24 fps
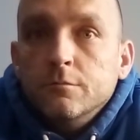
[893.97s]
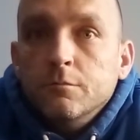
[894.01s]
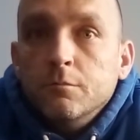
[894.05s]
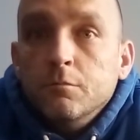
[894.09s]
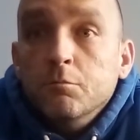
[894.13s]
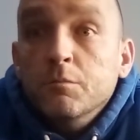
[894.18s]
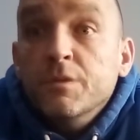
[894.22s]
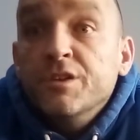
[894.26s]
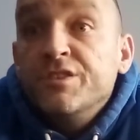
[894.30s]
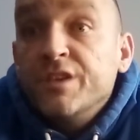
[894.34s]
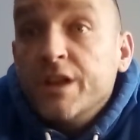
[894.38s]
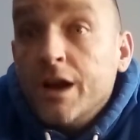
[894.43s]

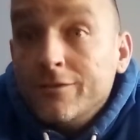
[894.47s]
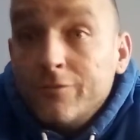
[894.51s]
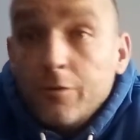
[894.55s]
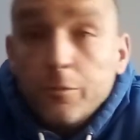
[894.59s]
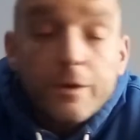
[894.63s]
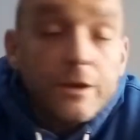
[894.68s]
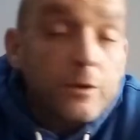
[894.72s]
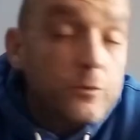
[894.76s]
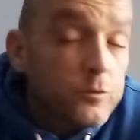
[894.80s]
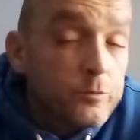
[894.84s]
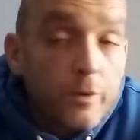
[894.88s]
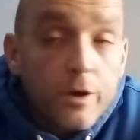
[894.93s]
Missing other
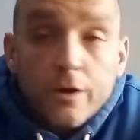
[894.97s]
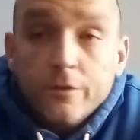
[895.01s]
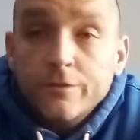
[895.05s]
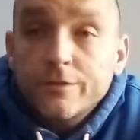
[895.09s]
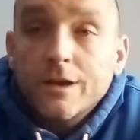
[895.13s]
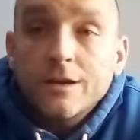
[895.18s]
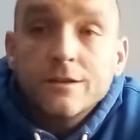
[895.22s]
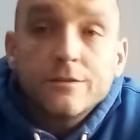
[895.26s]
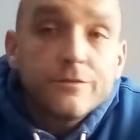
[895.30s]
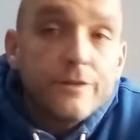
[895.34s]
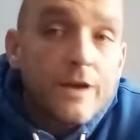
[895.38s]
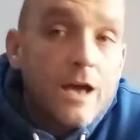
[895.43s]
people's
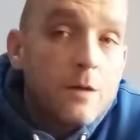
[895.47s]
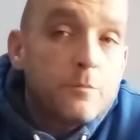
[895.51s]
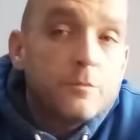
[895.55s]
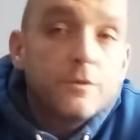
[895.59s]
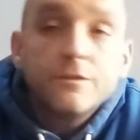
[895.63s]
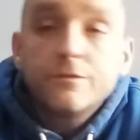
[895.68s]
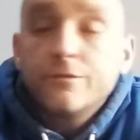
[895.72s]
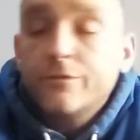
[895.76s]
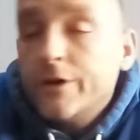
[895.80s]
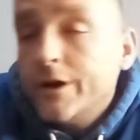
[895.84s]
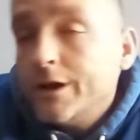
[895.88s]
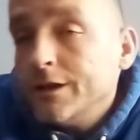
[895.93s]
birthdays,
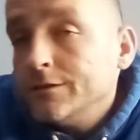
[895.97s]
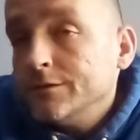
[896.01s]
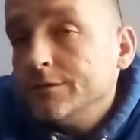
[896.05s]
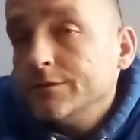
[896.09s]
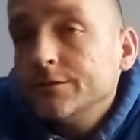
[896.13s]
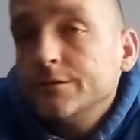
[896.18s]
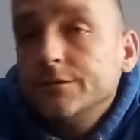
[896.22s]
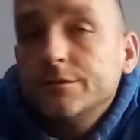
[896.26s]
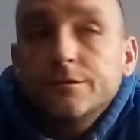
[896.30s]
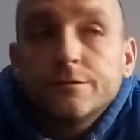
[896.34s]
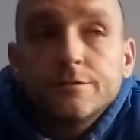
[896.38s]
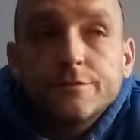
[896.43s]
families,
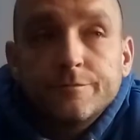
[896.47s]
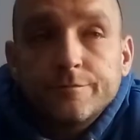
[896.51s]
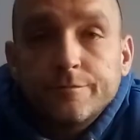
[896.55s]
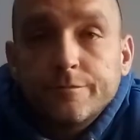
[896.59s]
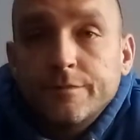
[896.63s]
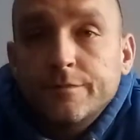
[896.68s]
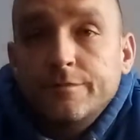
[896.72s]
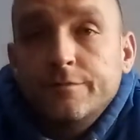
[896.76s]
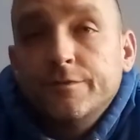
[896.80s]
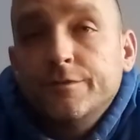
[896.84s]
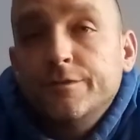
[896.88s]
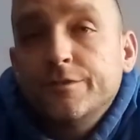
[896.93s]
friends,
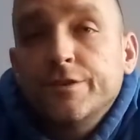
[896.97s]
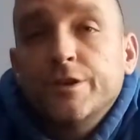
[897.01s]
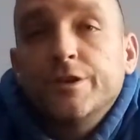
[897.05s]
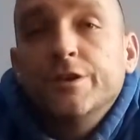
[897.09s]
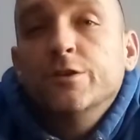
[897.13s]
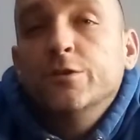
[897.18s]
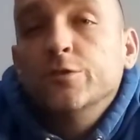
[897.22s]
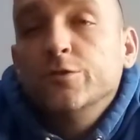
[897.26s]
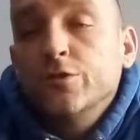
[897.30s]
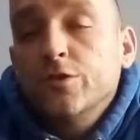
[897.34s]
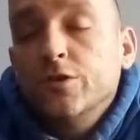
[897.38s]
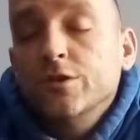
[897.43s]
so you
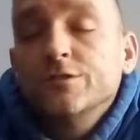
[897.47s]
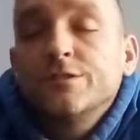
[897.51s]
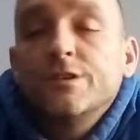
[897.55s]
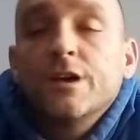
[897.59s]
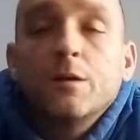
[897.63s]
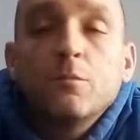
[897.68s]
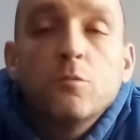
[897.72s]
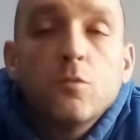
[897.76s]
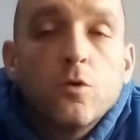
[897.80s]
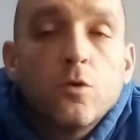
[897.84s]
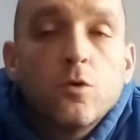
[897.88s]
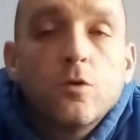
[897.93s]
lose
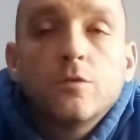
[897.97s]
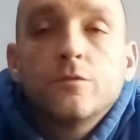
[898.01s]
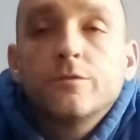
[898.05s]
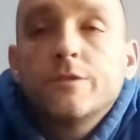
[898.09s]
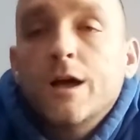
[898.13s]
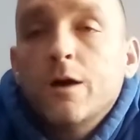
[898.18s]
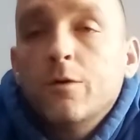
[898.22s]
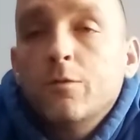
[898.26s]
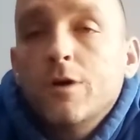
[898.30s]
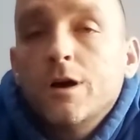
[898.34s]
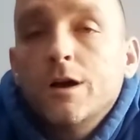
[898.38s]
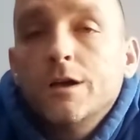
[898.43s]
contact more
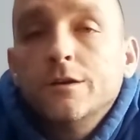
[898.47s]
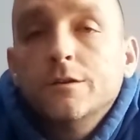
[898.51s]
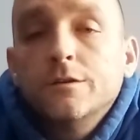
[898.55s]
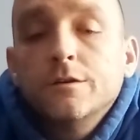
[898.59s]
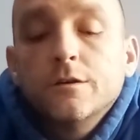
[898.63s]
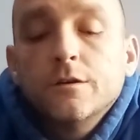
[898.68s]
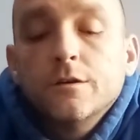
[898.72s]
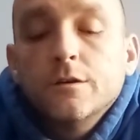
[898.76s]
that way.